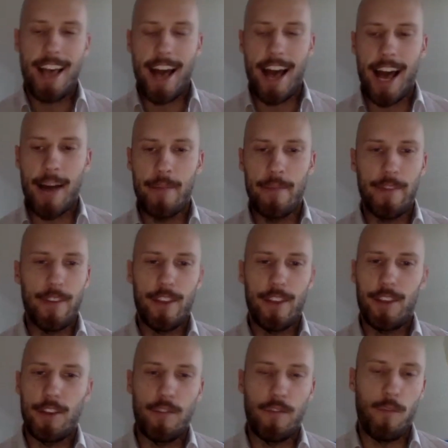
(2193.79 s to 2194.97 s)
Um,
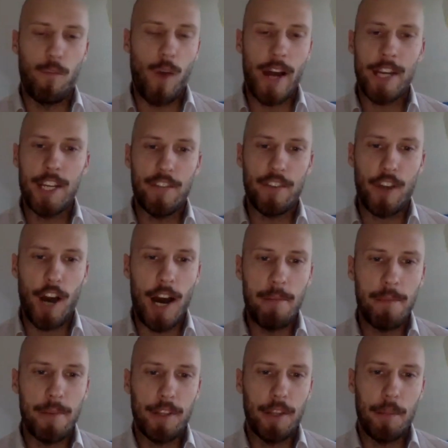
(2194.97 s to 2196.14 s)
you've one, you've
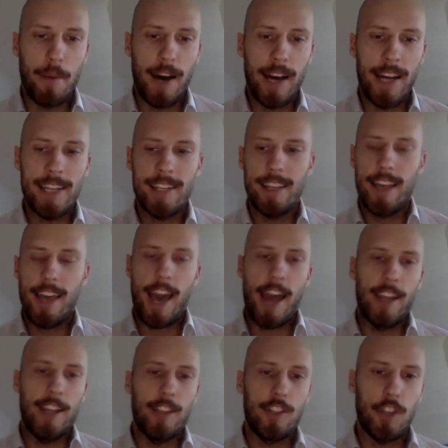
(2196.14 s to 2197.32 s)
calmed the mind, and
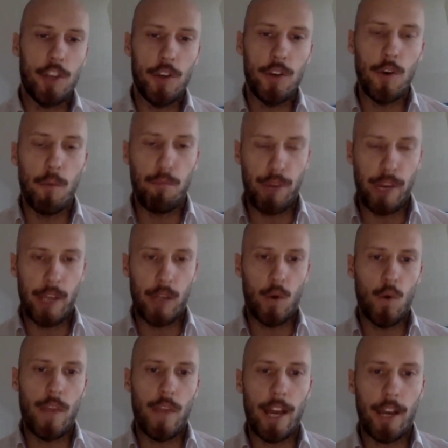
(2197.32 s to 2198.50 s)
then two, you're bringing
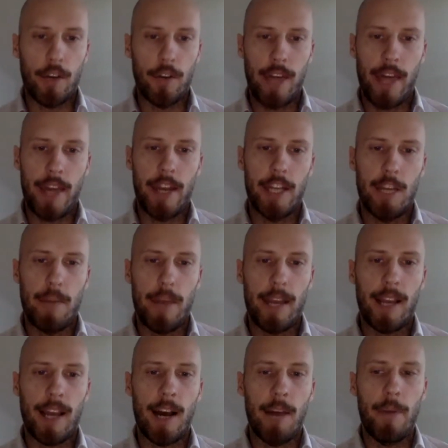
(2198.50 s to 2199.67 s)
all that good energy back
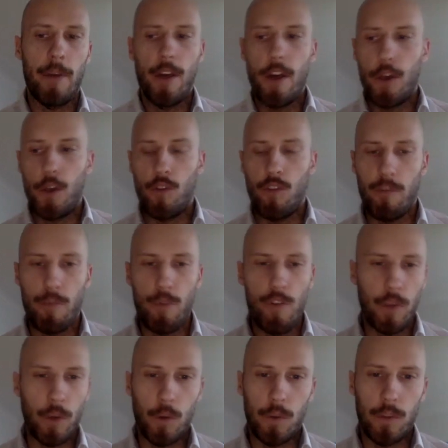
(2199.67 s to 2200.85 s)
up. You're
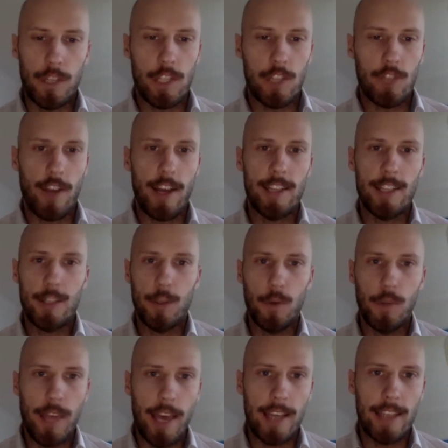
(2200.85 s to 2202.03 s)
removing all the stress, all
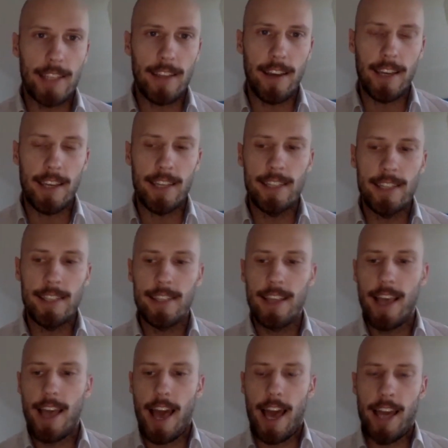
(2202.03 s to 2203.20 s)
the anxieties,
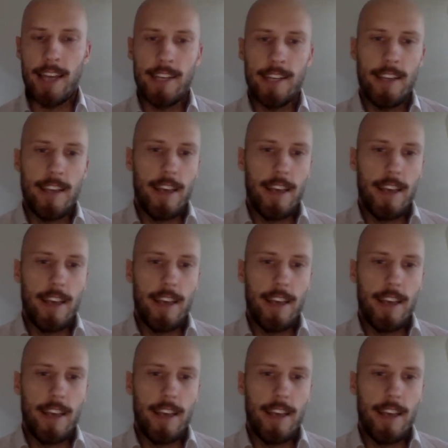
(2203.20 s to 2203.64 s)
and